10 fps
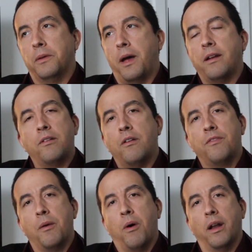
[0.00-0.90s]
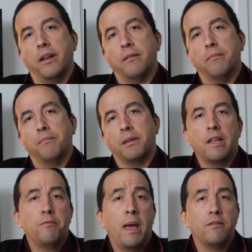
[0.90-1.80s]
I don't know if they want it, but
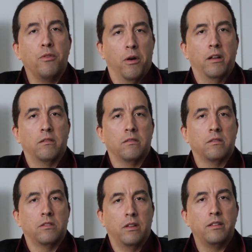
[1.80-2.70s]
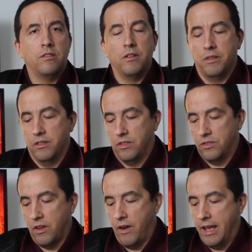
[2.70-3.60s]
they've paid for it. So let's do this.
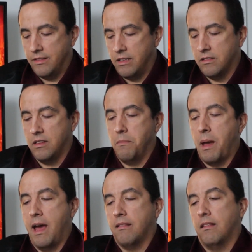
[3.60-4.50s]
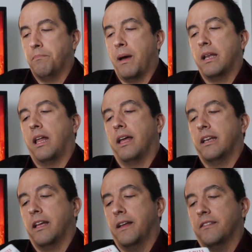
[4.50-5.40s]
So as you can see, Path Lit by
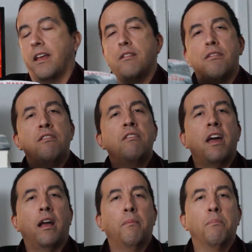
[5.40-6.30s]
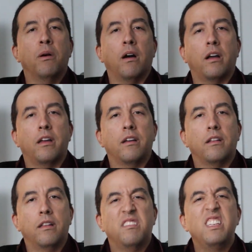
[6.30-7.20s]
Lightning is a thick book,
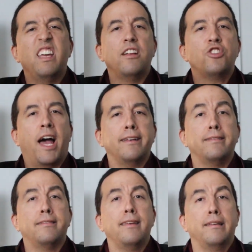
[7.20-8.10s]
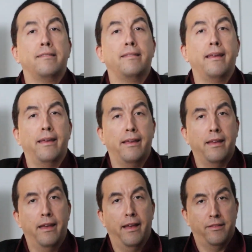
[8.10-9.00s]
T-H-I-C-C,
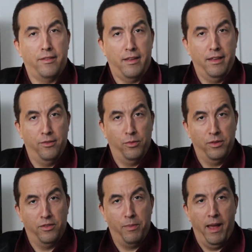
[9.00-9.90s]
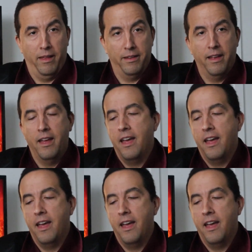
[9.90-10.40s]
as the kids would spell it.